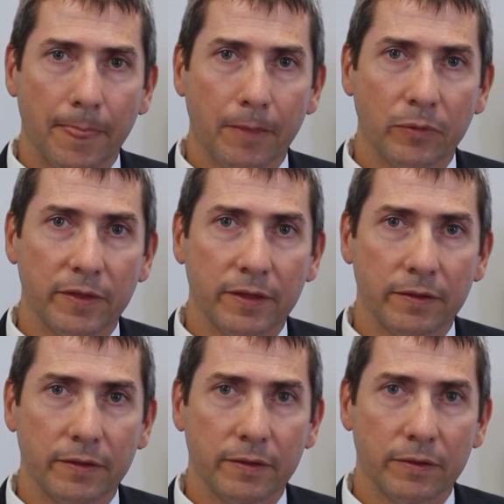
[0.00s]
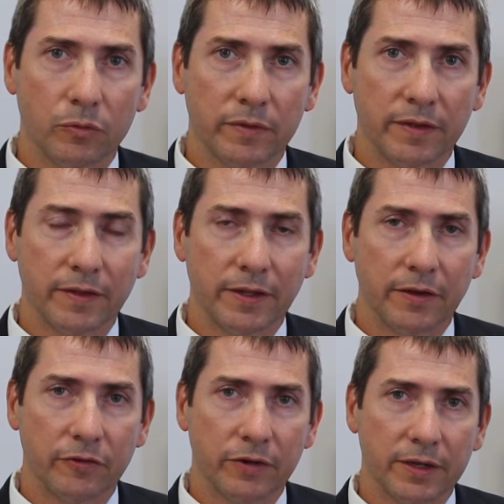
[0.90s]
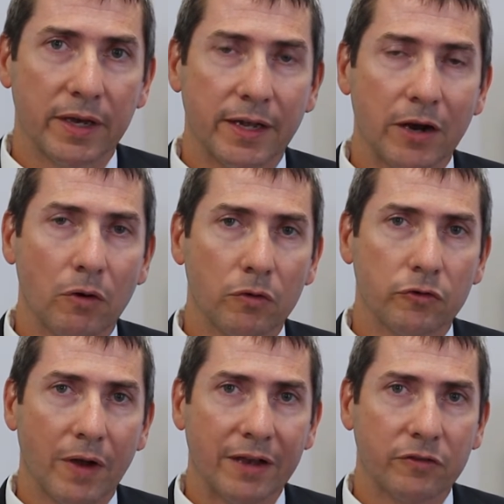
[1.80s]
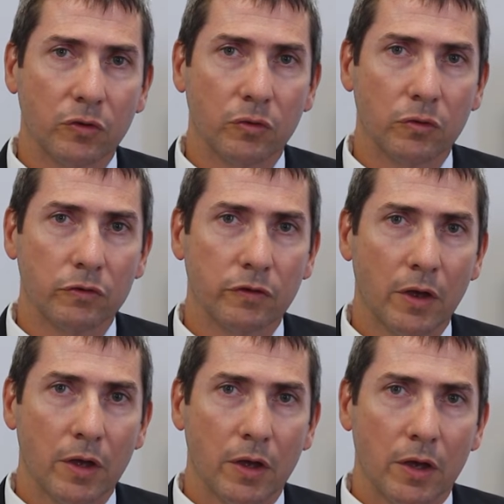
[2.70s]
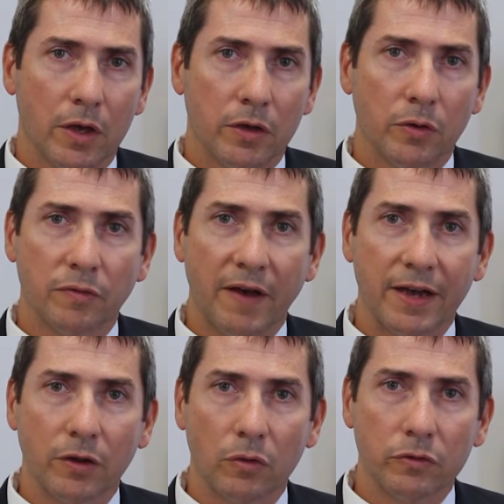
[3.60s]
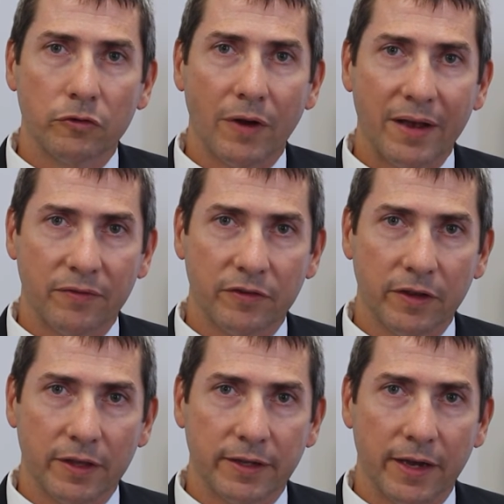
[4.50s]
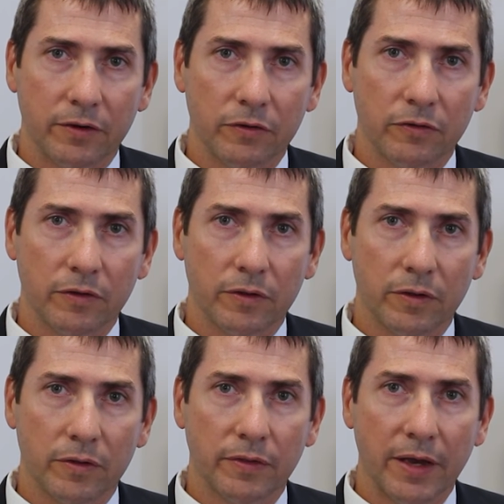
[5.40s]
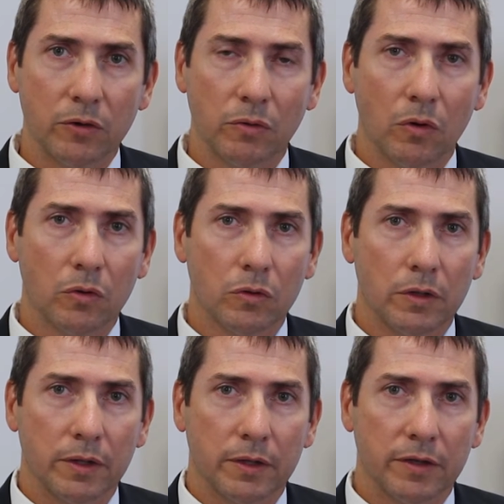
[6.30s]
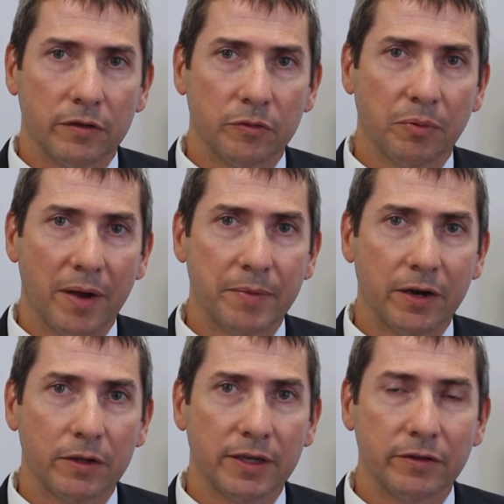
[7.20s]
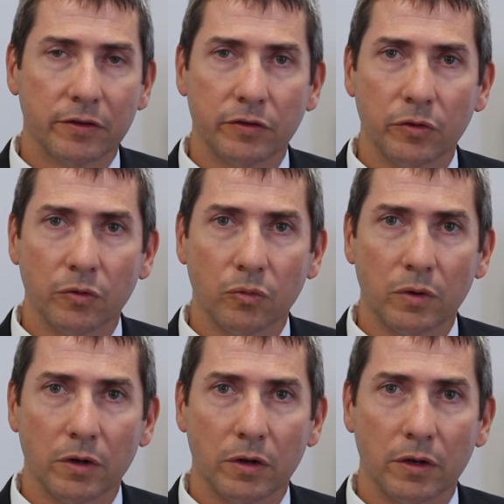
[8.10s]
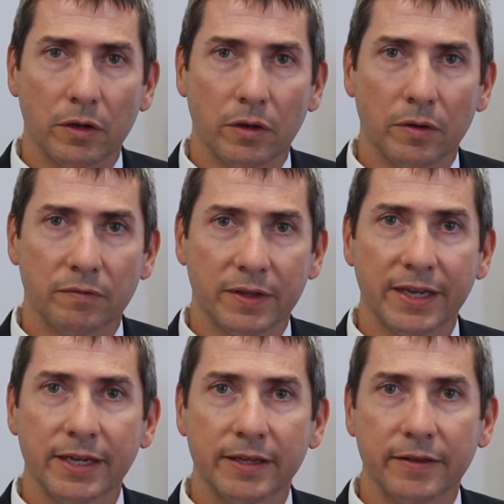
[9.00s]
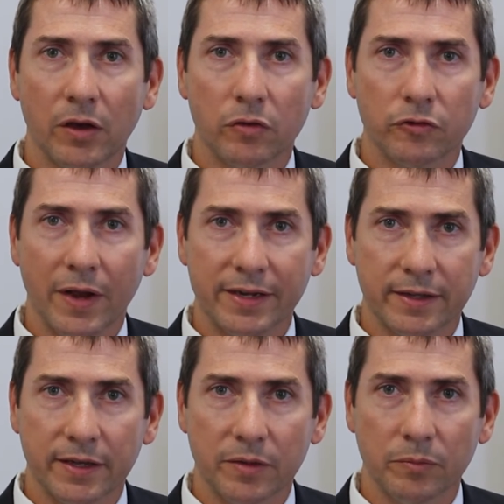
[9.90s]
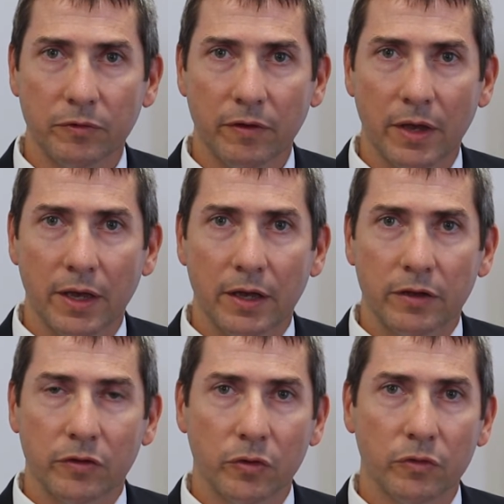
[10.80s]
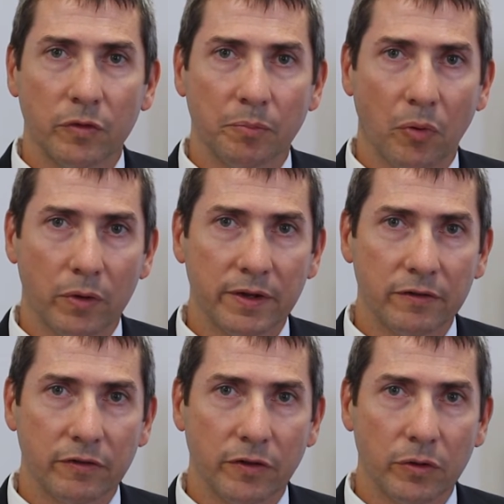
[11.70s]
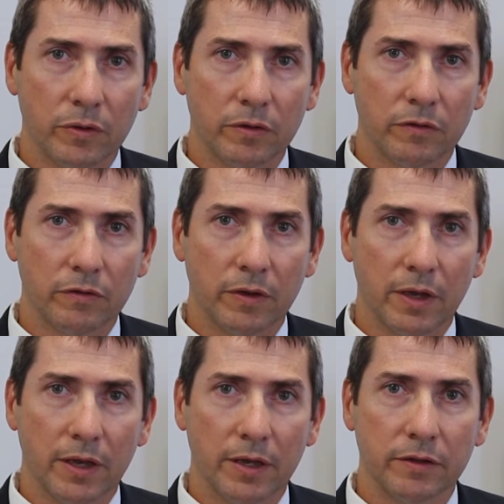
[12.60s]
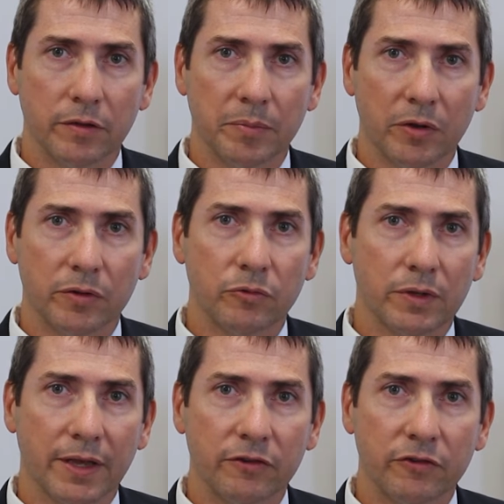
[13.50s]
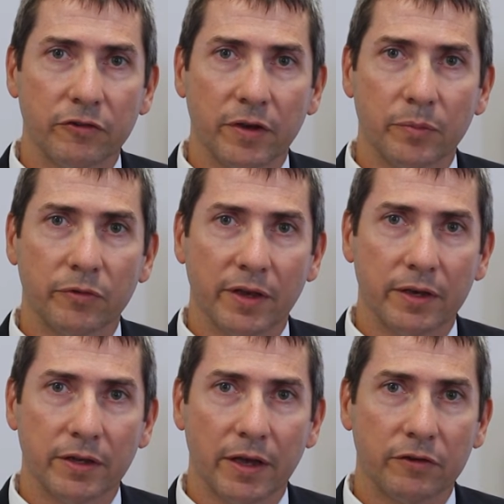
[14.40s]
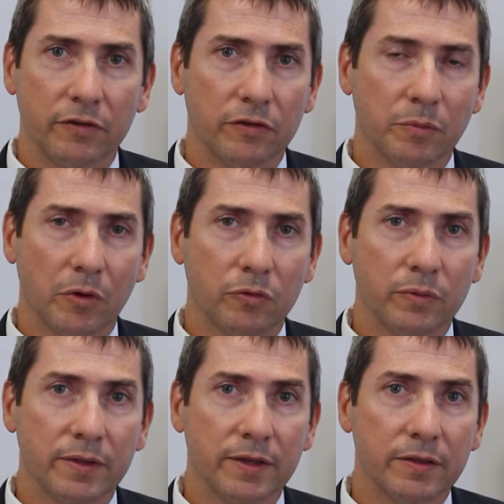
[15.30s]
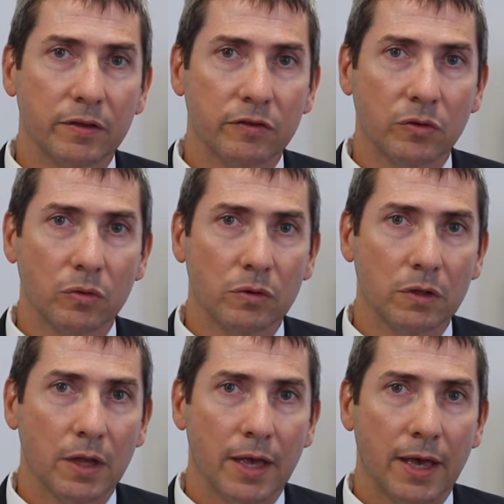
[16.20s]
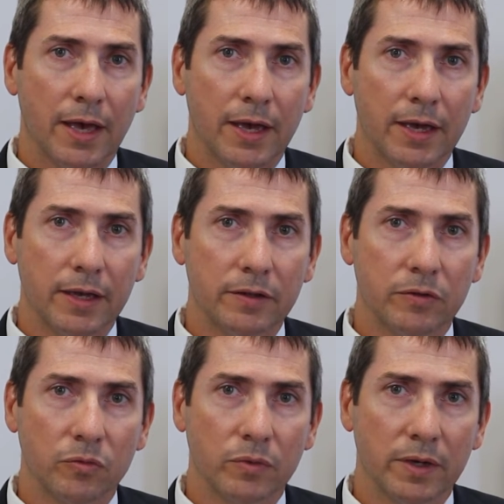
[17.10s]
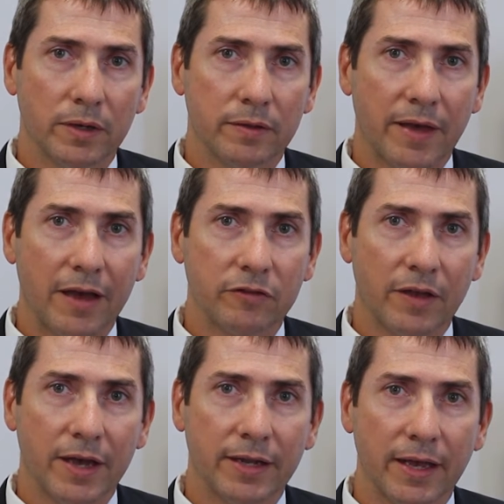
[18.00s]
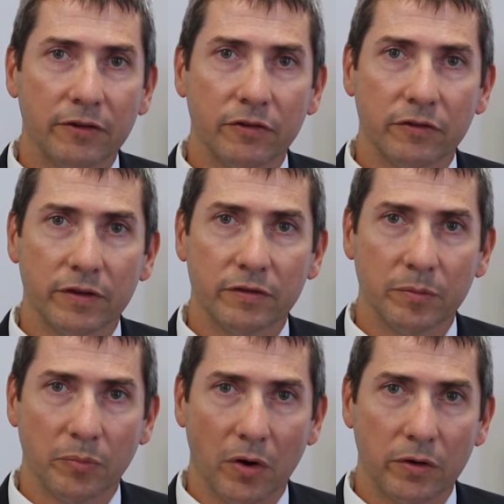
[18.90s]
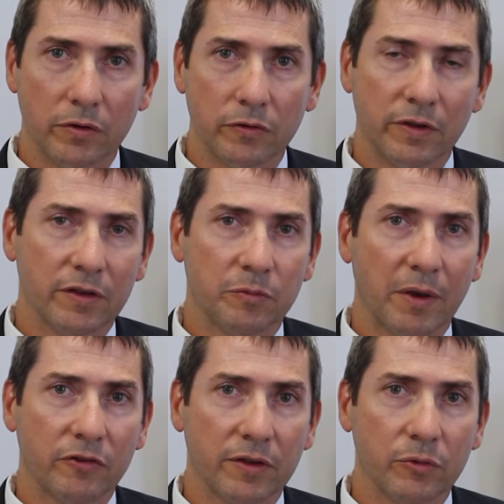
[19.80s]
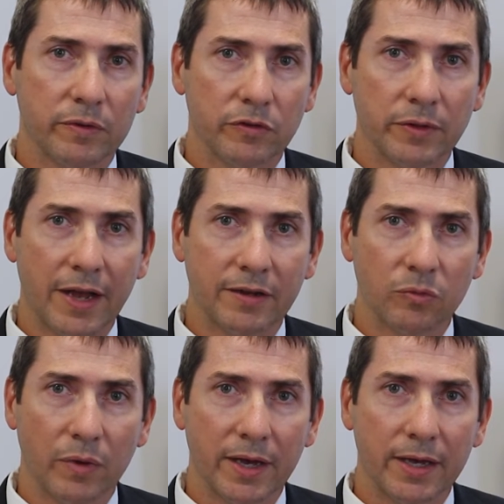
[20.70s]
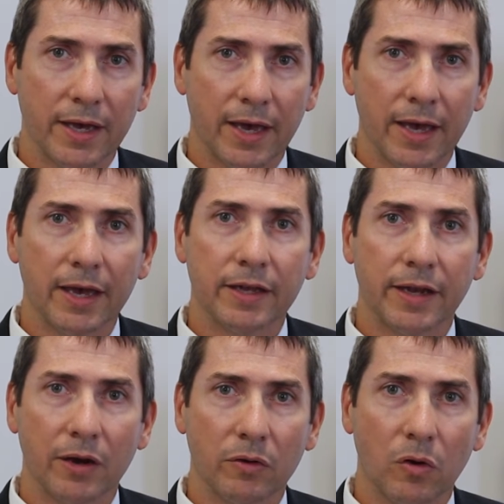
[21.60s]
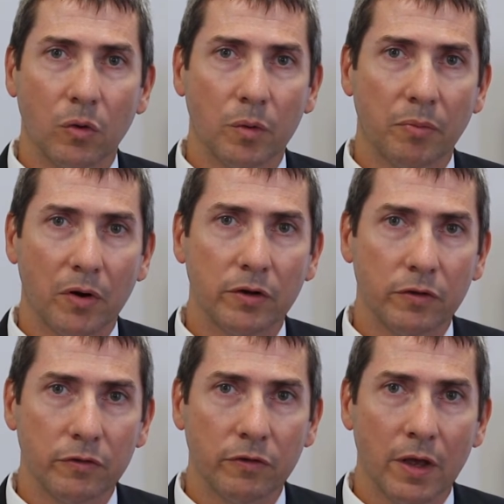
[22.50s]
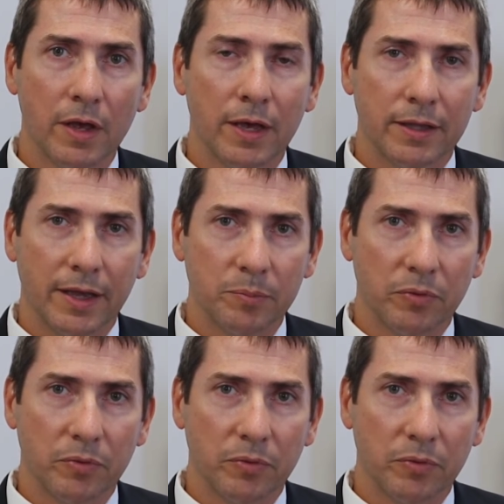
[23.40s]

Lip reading: within the district. In our OnTrack schools, you'll find OnTrack facilitators. Their role is primarily to do the work of leading the OnTrack teams, to supporting students, and to building relationships and connections both within the school and with outside agencies and partners, and especially with United Way and our core partners like